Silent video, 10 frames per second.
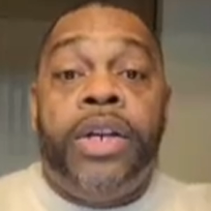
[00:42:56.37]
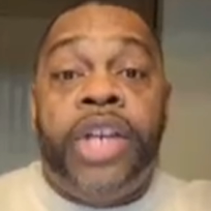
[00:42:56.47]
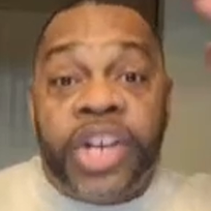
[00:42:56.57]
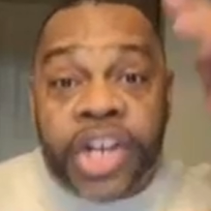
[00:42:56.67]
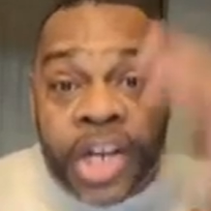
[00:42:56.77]

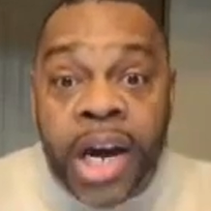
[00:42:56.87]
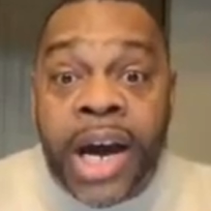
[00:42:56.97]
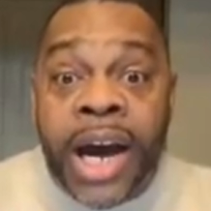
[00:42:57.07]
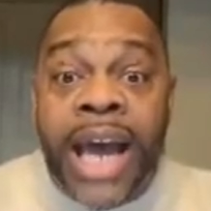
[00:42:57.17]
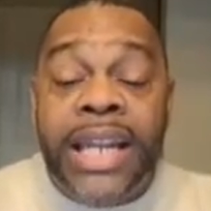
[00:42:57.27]
The
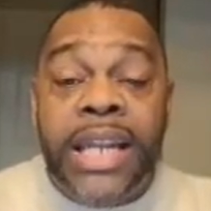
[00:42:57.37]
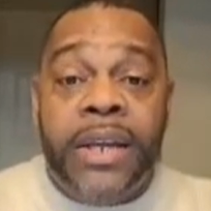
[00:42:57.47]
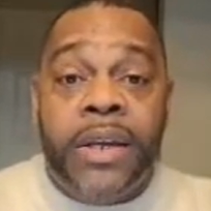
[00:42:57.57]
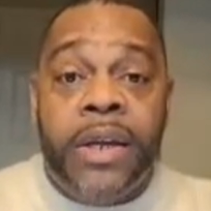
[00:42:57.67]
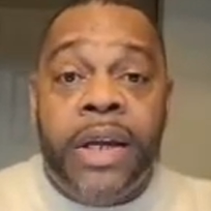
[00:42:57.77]
good
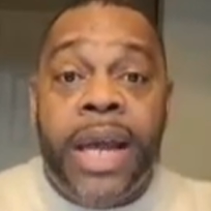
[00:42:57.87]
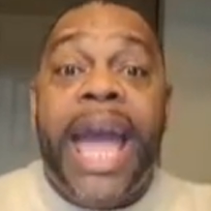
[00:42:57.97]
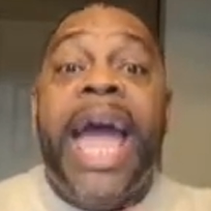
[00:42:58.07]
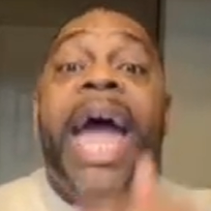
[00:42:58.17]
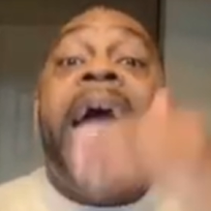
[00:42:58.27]

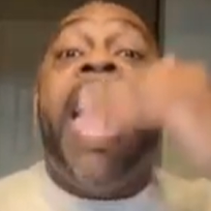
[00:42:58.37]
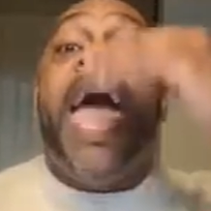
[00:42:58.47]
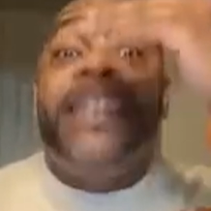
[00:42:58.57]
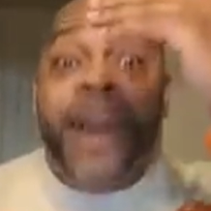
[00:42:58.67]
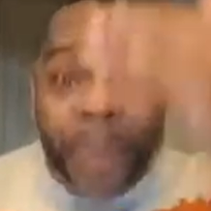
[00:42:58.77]

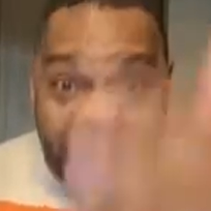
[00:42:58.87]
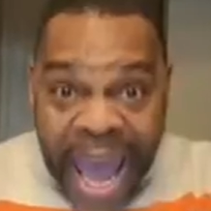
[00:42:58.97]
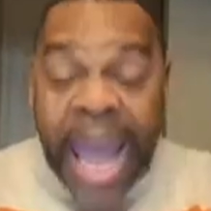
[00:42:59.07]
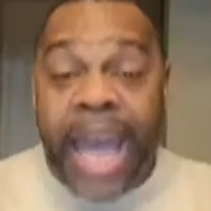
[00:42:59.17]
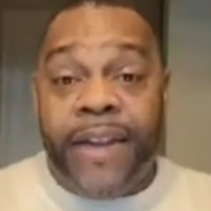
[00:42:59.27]
and the
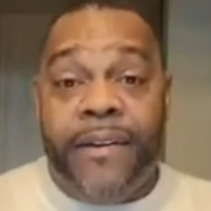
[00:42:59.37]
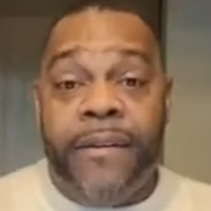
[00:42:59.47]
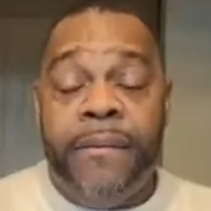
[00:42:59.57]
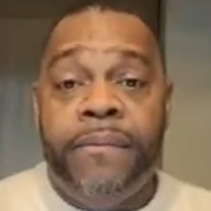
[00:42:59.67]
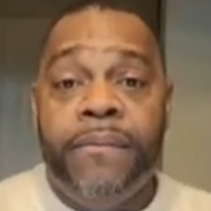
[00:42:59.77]
bad.
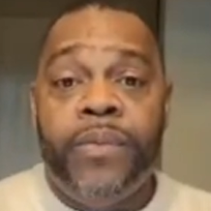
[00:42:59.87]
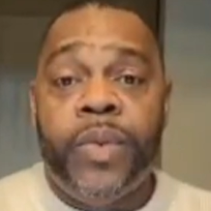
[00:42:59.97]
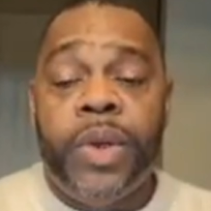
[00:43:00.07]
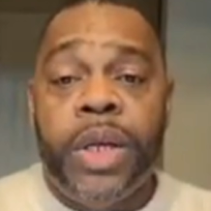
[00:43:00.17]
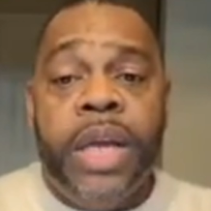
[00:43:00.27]

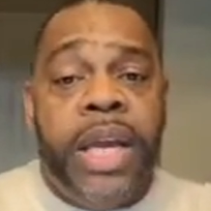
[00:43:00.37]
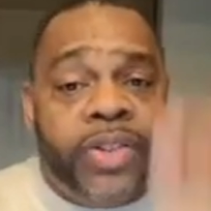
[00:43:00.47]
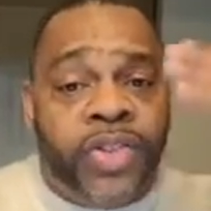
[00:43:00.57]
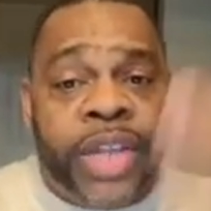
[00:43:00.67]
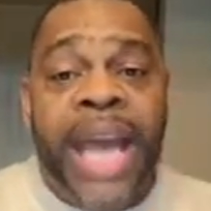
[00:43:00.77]

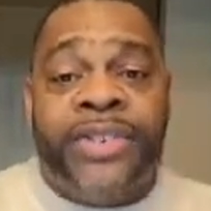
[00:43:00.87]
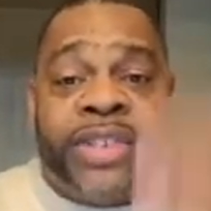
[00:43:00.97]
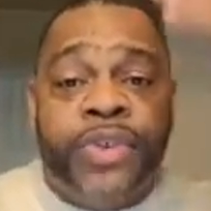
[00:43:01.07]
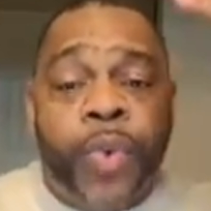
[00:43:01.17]
This is